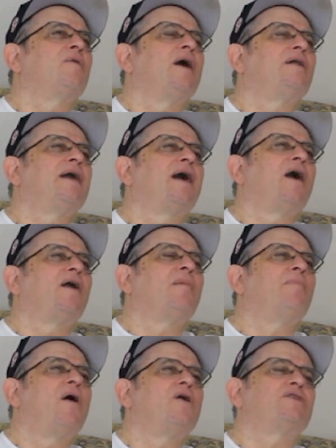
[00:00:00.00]
Well, not all
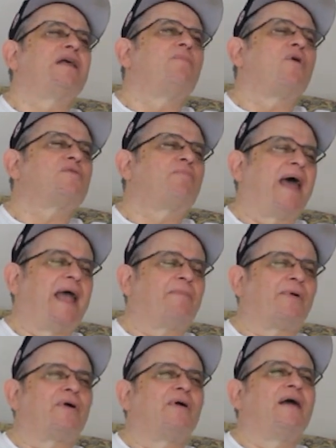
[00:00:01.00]
the balls anymore. It's
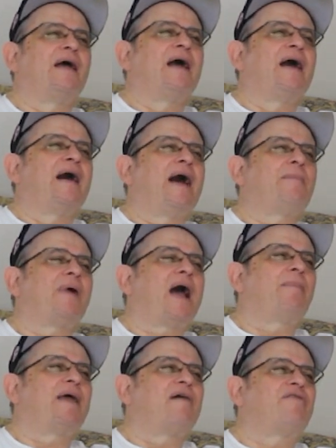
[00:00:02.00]
paper. I
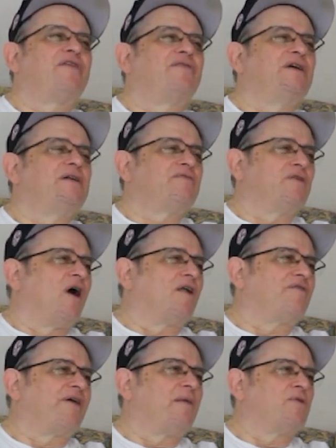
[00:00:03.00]
probably have 50 different
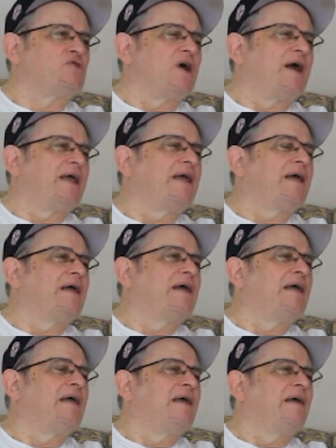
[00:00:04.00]
Hall of Famers, Johnny.
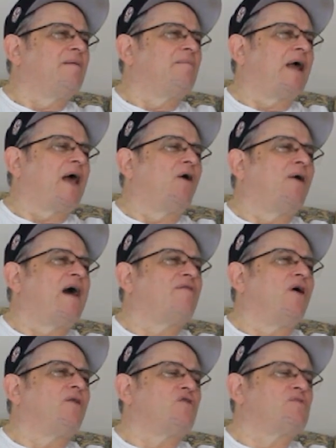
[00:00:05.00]
That's great. I don't
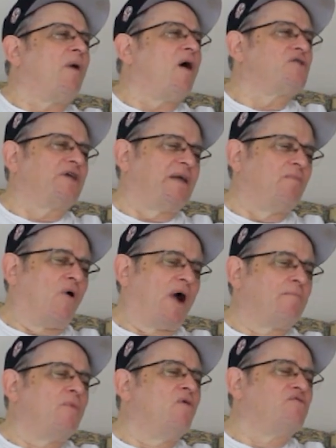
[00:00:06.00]
have all those balls anymore.
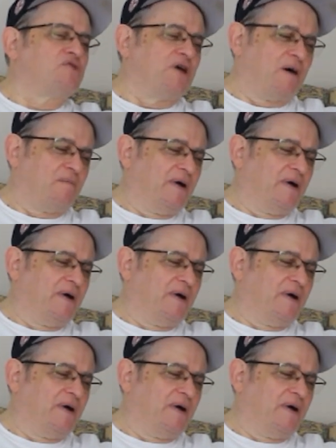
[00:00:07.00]
I moved some.